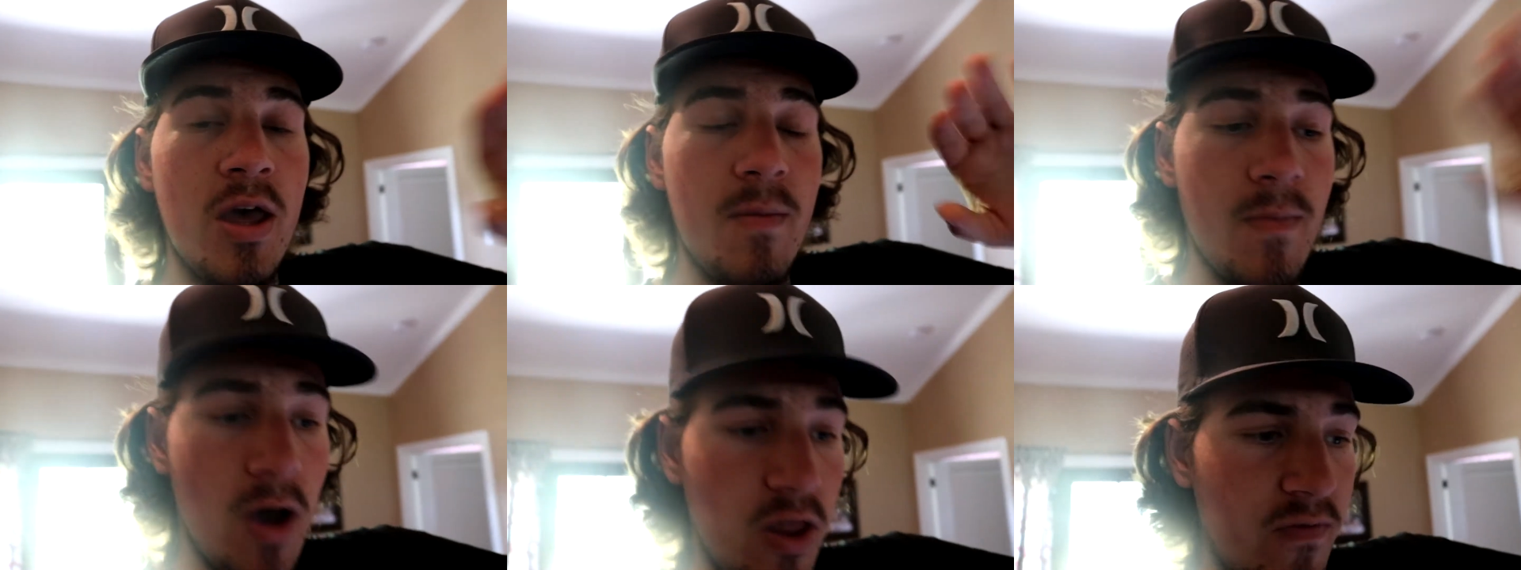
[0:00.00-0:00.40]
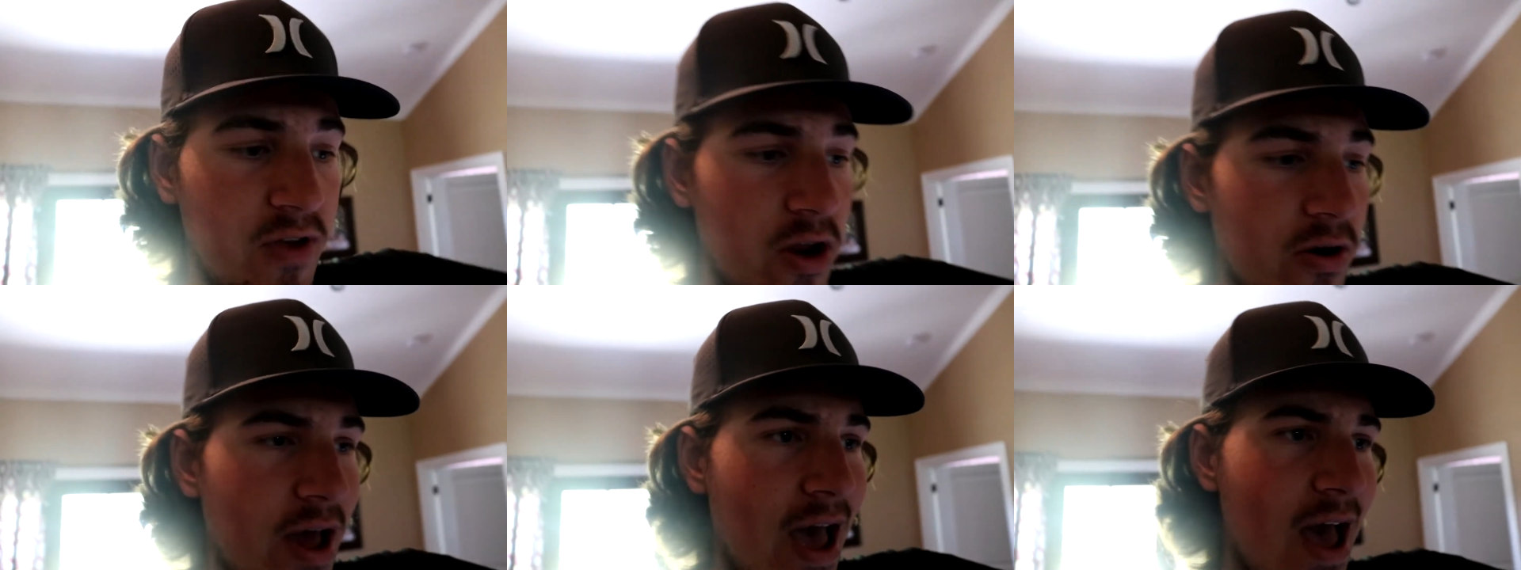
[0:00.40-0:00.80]
My other
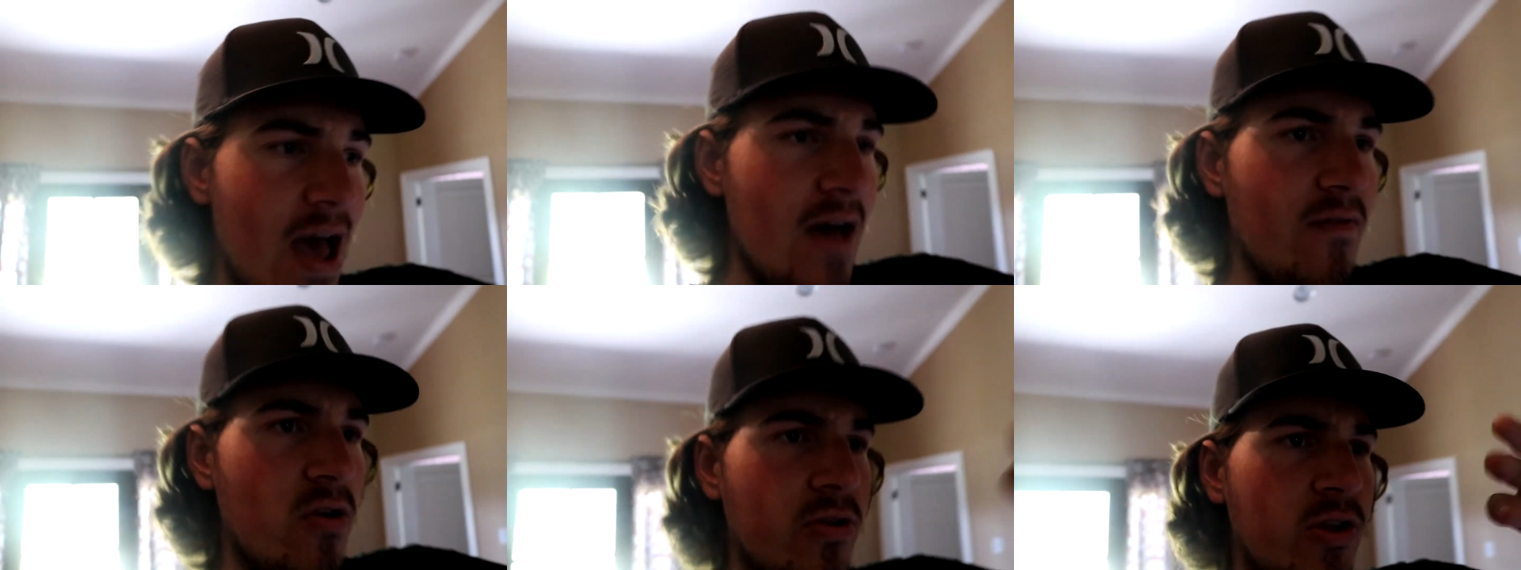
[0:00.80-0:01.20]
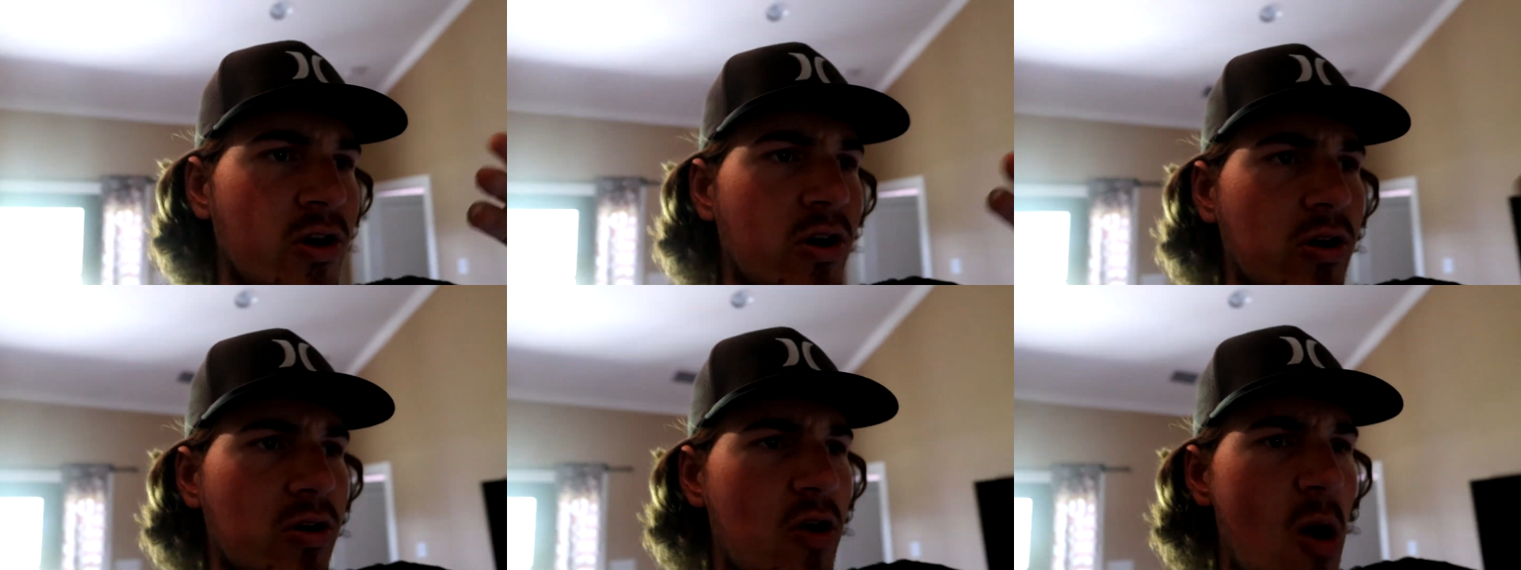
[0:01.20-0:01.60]
video I have on
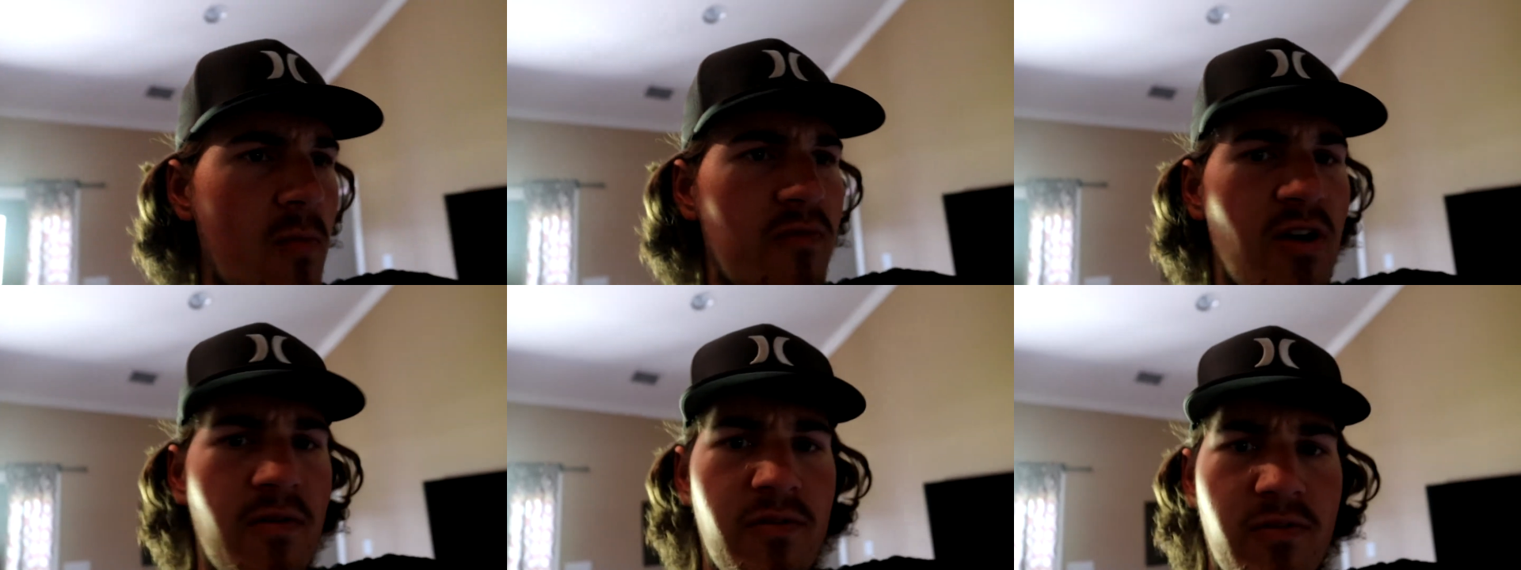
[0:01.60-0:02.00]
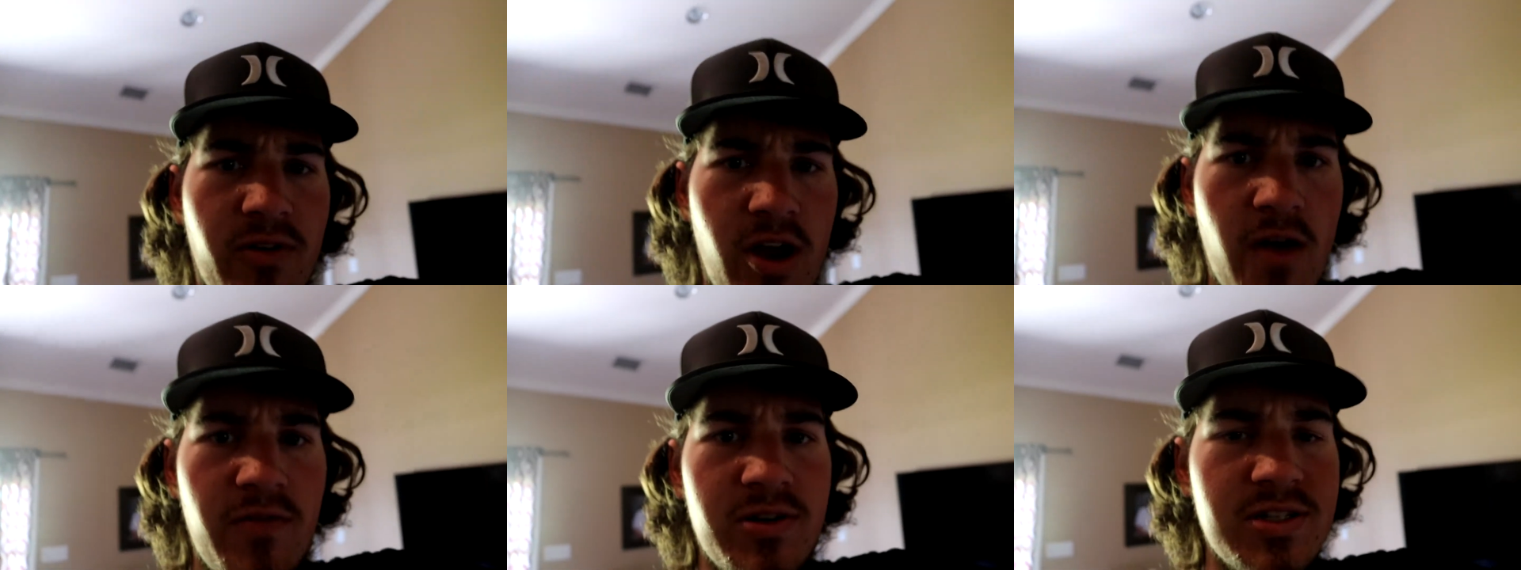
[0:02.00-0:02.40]
the carbon fiber
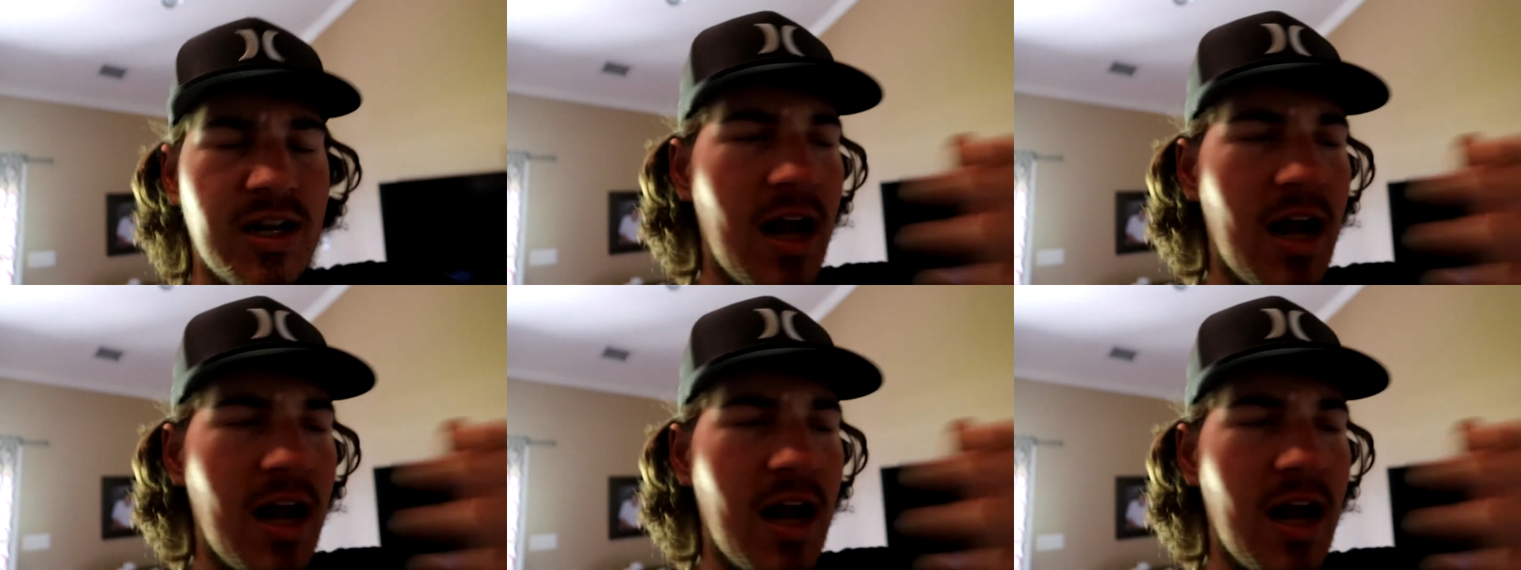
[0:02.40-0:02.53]
covers.